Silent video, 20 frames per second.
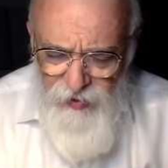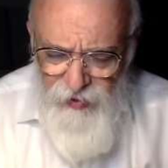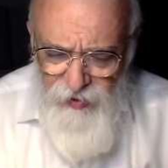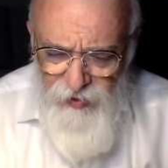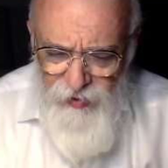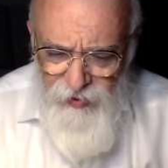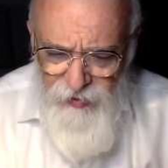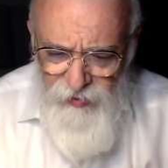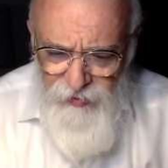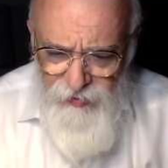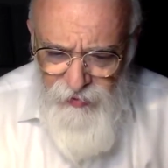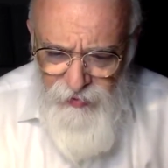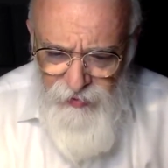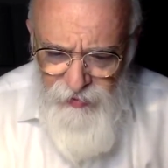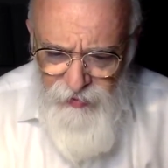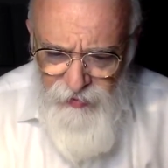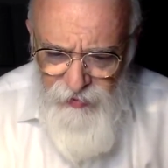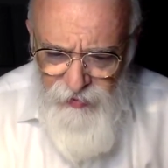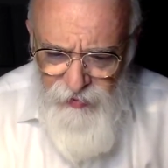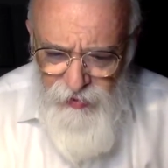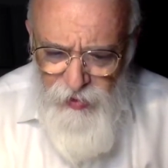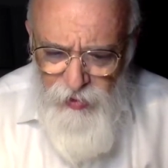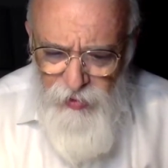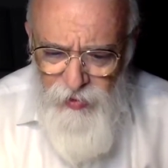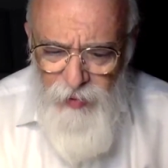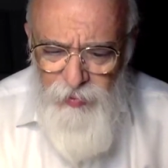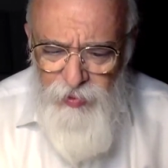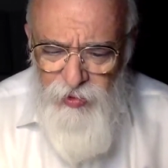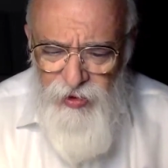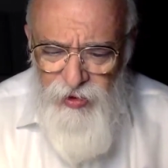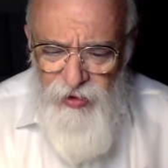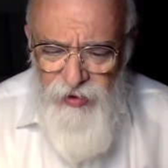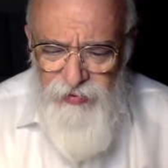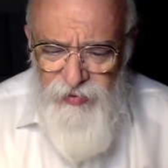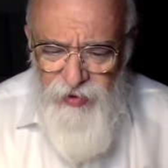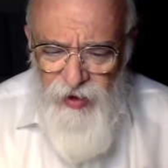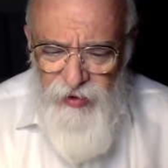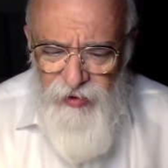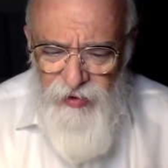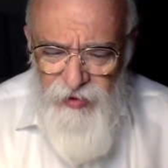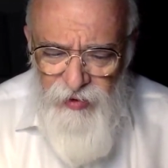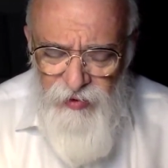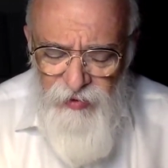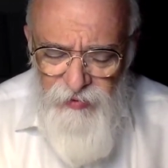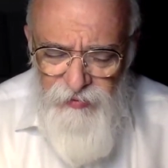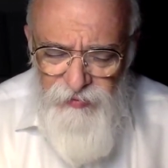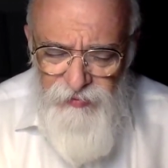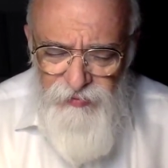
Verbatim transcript: uh, corruption of the idea.